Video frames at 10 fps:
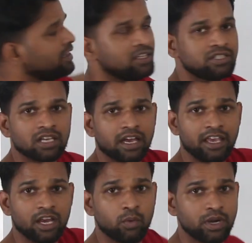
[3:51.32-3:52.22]
this
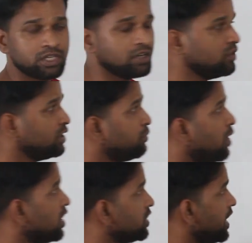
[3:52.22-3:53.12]
equation with
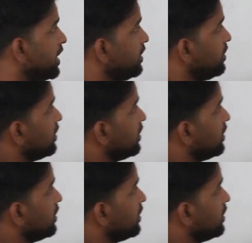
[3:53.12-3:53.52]
part A,